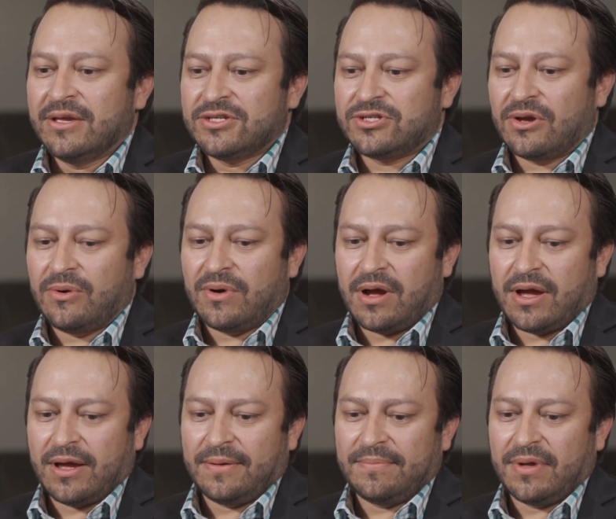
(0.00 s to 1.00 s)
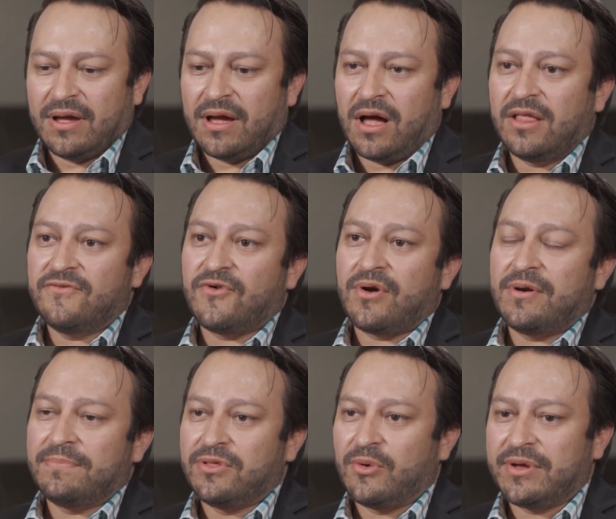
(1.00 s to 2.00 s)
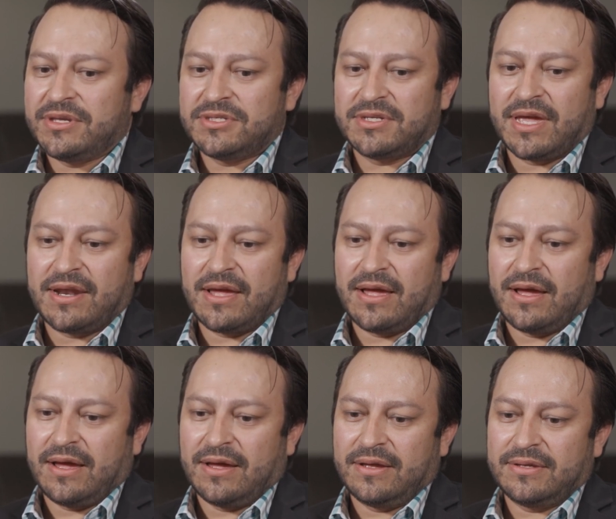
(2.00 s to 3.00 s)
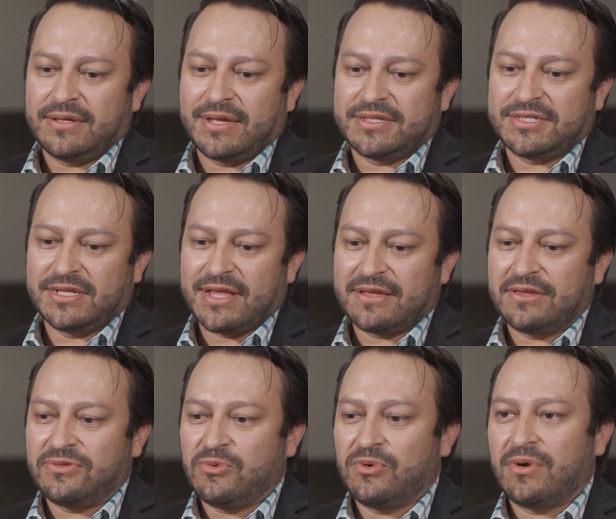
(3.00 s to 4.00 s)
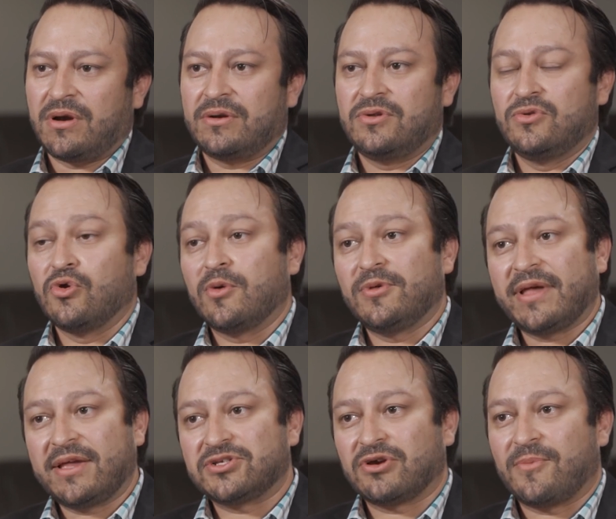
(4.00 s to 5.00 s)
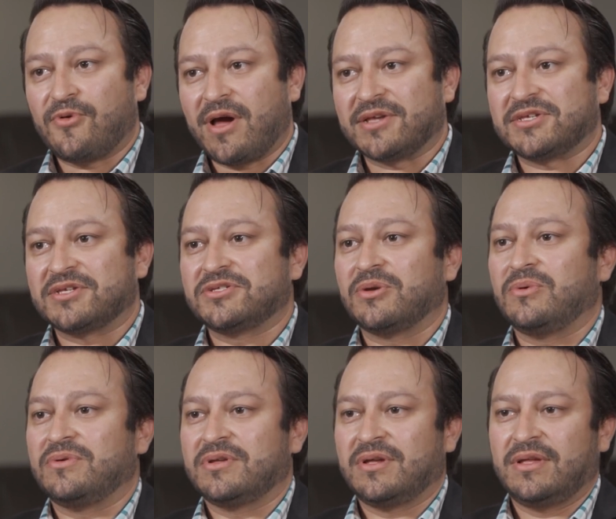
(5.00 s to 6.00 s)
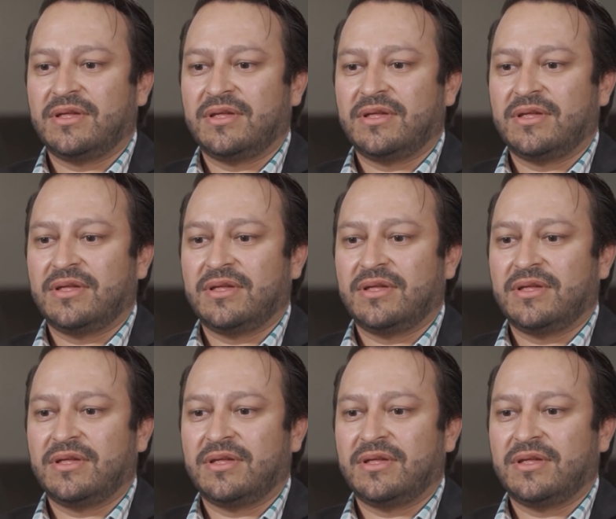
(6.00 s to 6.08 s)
So all of our employees get selected through our normal HR process. So